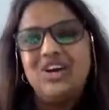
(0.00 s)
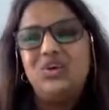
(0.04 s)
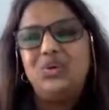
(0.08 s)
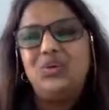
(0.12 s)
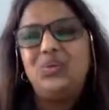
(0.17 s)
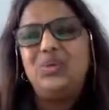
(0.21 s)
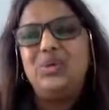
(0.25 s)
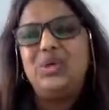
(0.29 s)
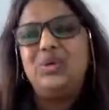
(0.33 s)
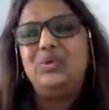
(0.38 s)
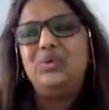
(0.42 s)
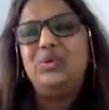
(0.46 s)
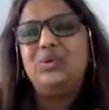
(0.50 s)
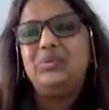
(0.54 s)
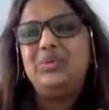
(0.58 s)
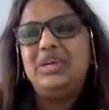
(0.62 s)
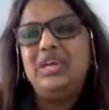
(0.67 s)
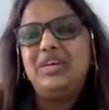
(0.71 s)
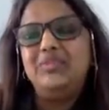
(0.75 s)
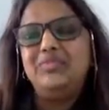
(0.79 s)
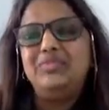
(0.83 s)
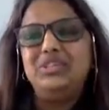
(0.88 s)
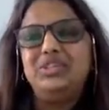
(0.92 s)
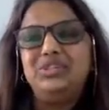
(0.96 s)
we will
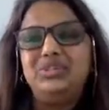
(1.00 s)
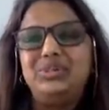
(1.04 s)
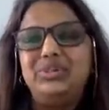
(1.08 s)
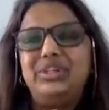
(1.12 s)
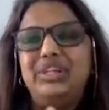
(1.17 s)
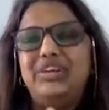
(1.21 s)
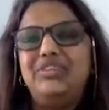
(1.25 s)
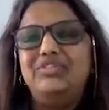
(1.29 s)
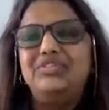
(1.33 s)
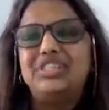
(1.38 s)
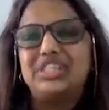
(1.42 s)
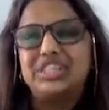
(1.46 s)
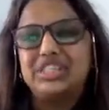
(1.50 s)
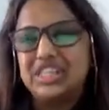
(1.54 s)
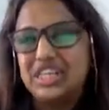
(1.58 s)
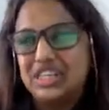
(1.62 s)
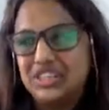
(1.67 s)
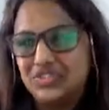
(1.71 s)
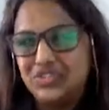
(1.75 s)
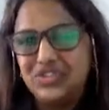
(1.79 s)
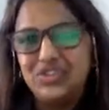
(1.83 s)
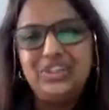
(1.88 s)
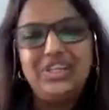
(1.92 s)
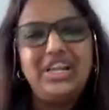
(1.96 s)
be able to live
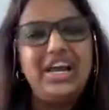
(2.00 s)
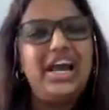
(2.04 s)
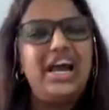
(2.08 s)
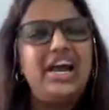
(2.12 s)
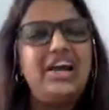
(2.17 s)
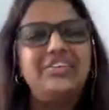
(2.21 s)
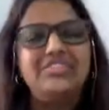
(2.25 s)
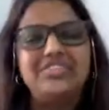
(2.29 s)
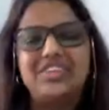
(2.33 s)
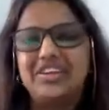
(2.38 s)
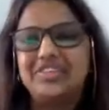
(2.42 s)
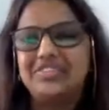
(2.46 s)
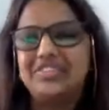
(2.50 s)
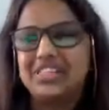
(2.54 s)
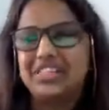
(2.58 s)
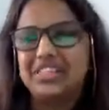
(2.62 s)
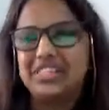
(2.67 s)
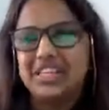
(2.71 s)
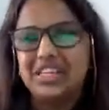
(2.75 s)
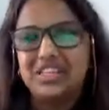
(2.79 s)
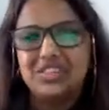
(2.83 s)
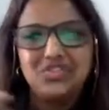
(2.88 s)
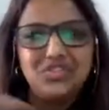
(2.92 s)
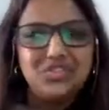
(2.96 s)
successful lives, have
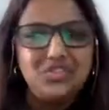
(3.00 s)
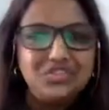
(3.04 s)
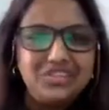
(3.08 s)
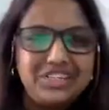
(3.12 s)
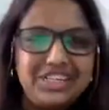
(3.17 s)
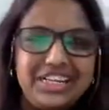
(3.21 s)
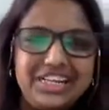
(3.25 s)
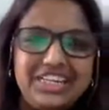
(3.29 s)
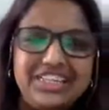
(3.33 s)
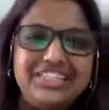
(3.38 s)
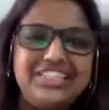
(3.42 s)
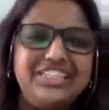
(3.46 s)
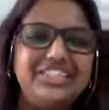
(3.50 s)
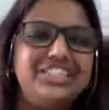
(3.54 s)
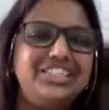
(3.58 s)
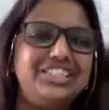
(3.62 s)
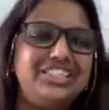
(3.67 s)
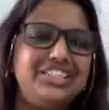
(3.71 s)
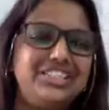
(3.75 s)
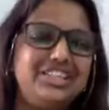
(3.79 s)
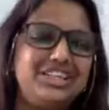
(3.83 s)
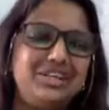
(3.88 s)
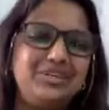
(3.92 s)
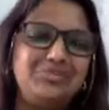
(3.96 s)
successful
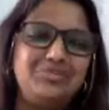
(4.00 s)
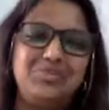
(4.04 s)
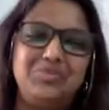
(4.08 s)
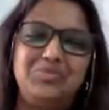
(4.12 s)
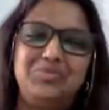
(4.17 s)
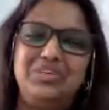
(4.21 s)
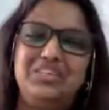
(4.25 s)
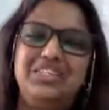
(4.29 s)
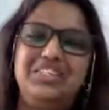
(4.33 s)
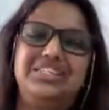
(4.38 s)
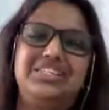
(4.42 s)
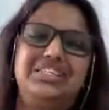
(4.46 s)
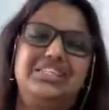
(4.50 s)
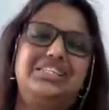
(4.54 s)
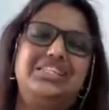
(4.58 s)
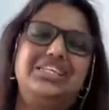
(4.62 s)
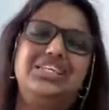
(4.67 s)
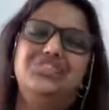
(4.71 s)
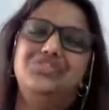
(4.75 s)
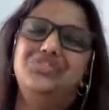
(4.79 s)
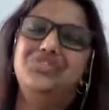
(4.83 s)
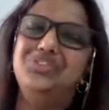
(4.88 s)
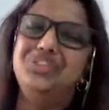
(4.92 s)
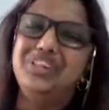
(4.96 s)
relationships, be
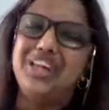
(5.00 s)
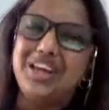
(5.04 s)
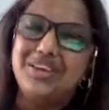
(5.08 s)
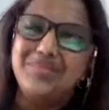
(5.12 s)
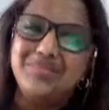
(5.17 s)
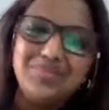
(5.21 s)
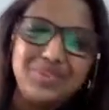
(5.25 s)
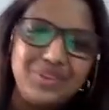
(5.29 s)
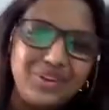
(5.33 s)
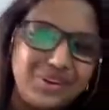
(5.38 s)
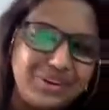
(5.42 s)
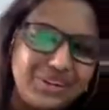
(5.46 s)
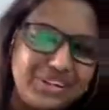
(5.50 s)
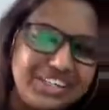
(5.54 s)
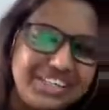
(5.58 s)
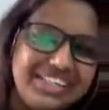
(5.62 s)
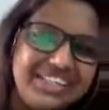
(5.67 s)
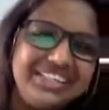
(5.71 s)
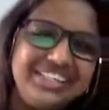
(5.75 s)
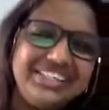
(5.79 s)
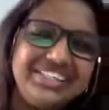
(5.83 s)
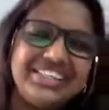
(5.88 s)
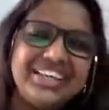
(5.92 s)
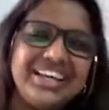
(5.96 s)
successful
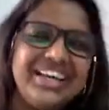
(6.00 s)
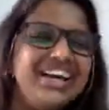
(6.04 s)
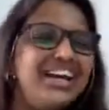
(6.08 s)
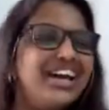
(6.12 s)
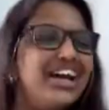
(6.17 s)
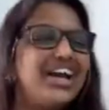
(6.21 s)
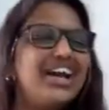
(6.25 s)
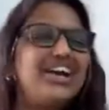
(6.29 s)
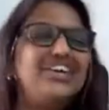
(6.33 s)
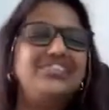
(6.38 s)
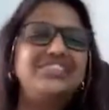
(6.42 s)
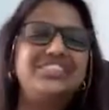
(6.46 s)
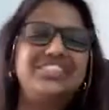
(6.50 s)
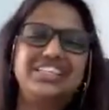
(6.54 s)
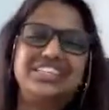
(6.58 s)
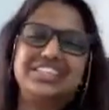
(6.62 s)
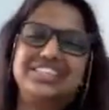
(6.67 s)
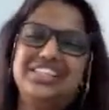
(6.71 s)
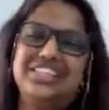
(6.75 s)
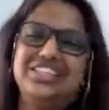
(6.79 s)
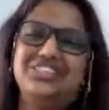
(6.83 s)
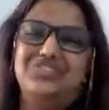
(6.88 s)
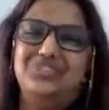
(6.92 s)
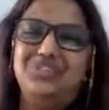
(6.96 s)
employees, have
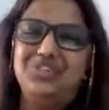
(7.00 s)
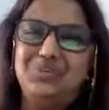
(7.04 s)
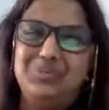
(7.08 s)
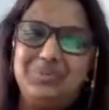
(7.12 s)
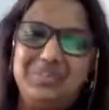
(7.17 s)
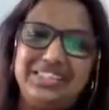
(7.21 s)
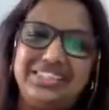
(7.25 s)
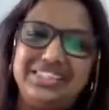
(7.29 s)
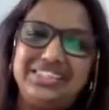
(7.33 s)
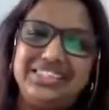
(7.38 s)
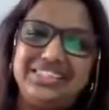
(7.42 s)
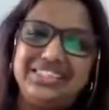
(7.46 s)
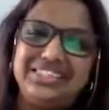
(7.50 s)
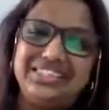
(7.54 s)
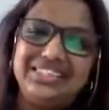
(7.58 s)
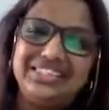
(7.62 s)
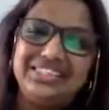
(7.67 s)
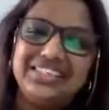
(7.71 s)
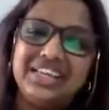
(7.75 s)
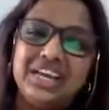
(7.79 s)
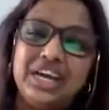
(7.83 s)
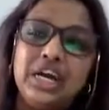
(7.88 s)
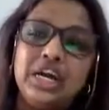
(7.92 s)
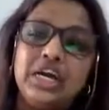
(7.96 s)
successful businesses.
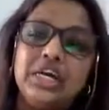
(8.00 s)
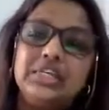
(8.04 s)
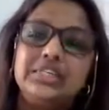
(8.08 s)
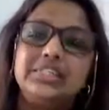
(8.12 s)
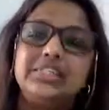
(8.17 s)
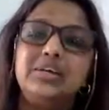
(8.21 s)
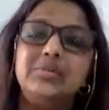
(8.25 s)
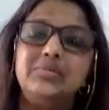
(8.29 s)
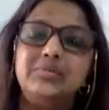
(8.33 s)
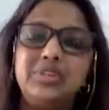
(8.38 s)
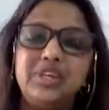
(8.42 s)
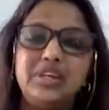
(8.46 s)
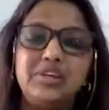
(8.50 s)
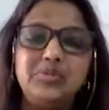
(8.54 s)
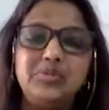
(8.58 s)
Sometimes